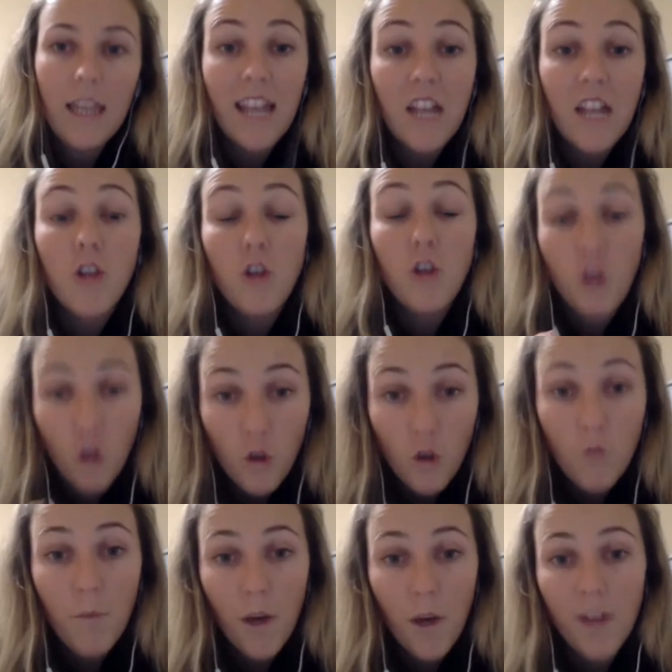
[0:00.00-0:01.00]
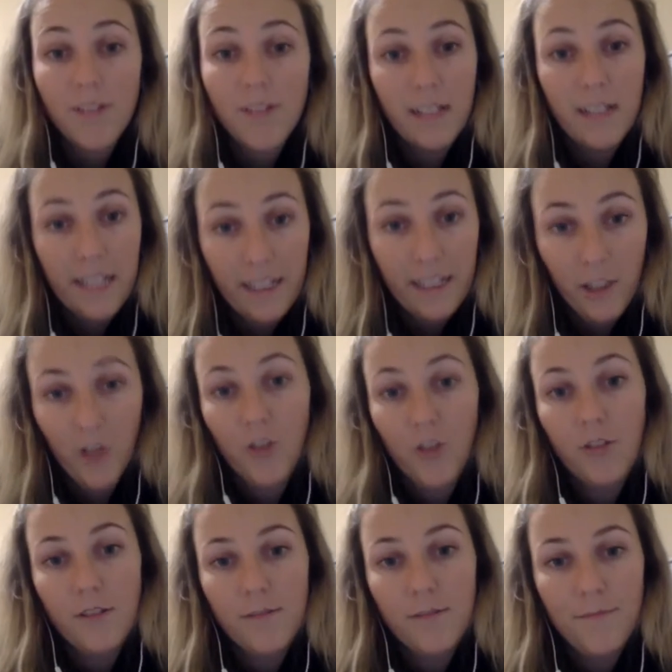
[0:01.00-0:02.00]
then you personally
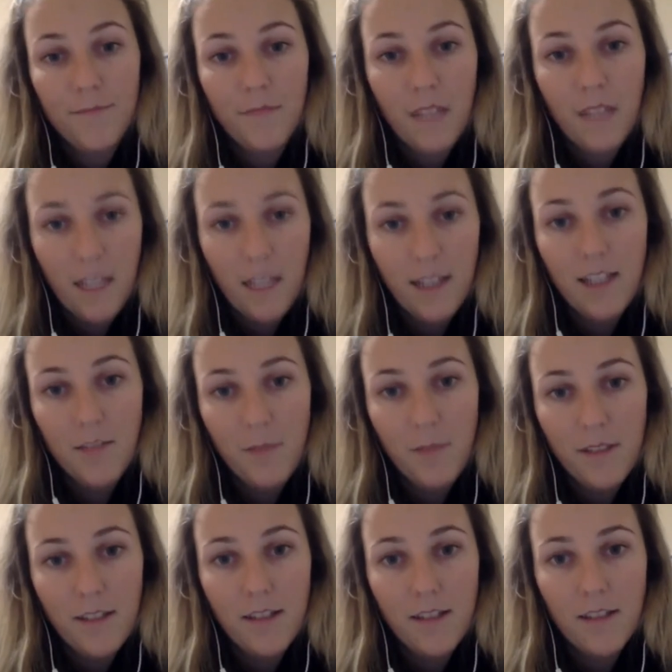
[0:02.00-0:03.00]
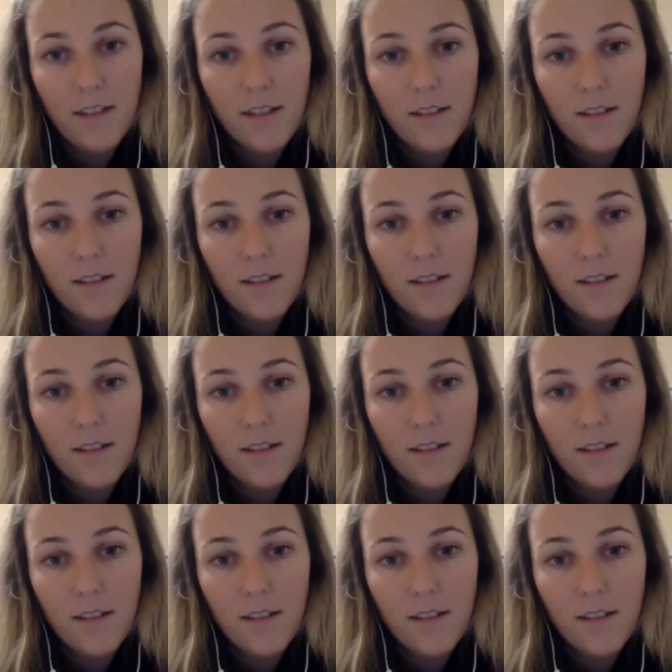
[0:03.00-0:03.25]
lose in this business.